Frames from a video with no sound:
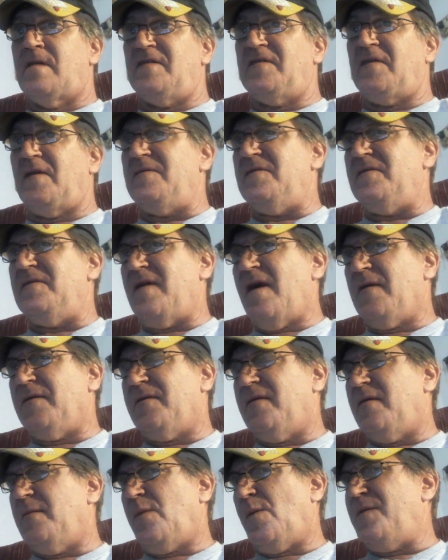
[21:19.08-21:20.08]
It's already gone
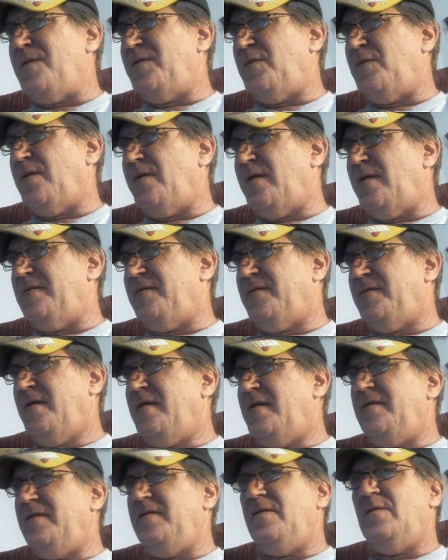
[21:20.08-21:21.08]
to the point to where they've
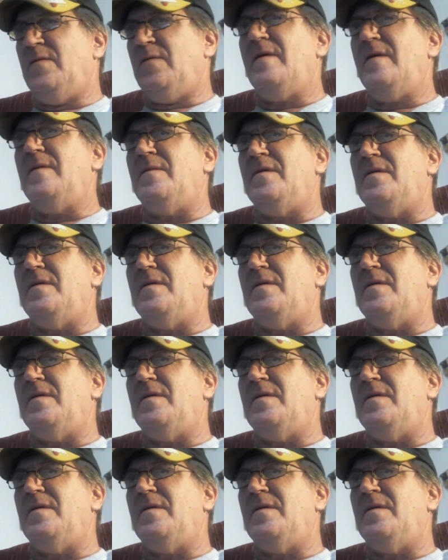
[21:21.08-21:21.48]
threatened, you know what?